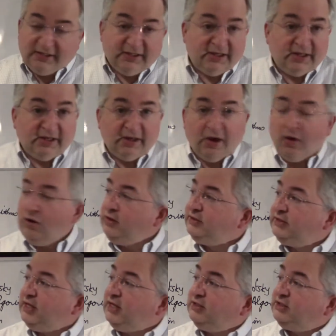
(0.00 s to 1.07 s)
It
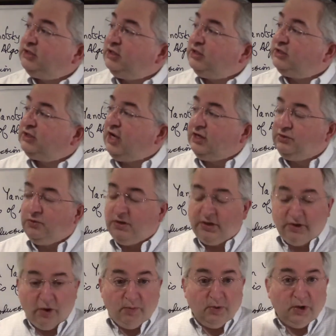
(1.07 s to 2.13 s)
says schedule and
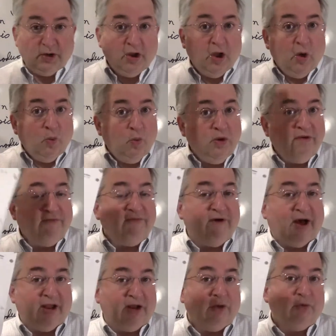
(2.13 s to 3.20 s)
homework. We
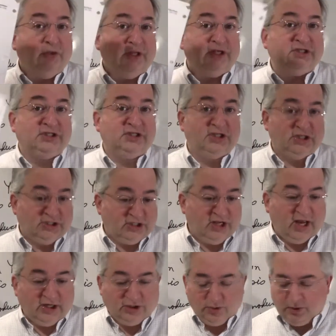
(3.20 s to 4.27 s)
follow this
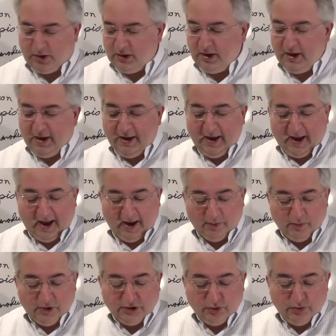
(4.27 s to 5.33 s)
schedule and
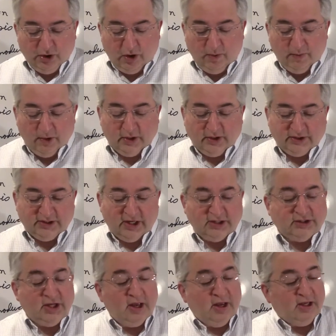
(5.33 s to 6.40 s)
we do the homework. It
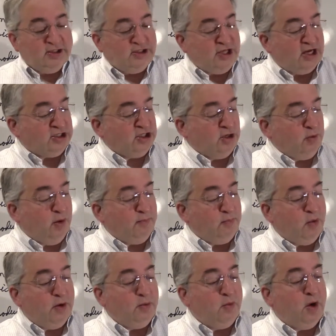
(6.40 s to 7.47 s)
says section
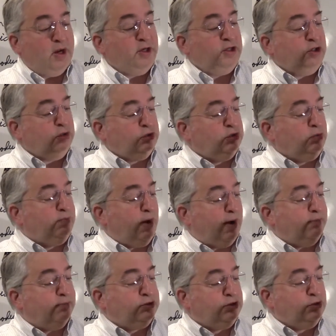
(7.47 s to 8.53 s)
1.1, you do
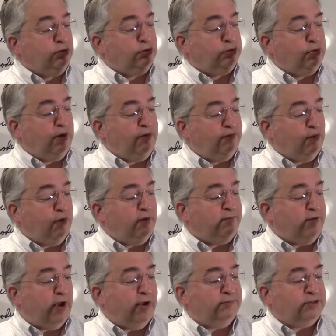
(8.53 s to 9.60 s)
problem 2, 3, 4,
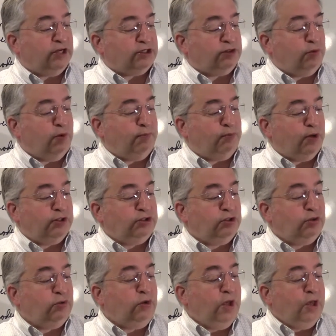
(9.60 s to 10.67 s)
5. Section
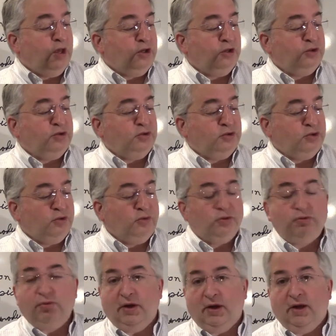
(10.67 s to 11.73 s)
1.2, you do 2,
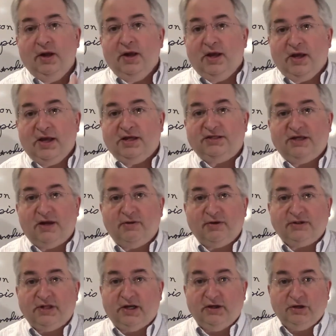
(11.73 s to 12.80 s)
3. Etc.,
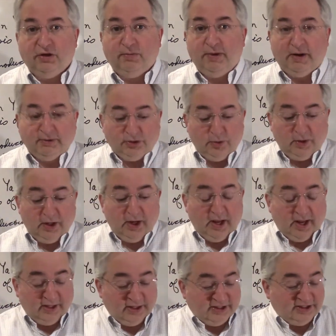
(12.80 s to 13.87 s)
etc. You'll be able to read it.
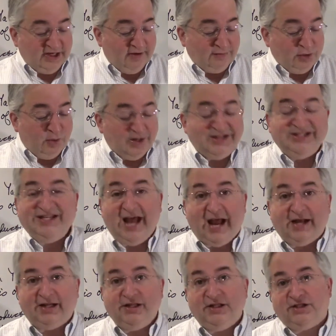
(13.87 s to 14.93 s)
And this gives you
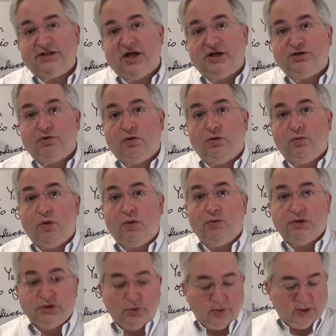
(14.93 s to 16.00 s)
exactly the schedule of what we're
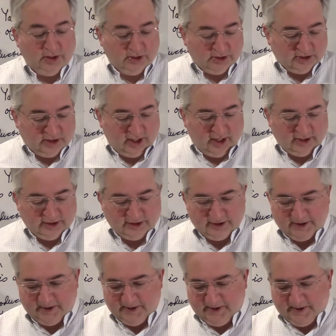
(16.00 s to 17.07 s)
doing in this class.
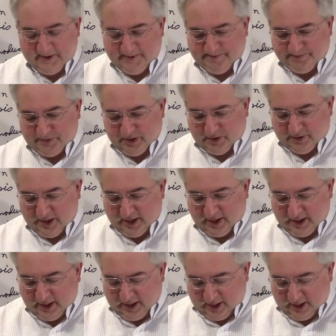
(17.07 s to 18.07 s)
Okay?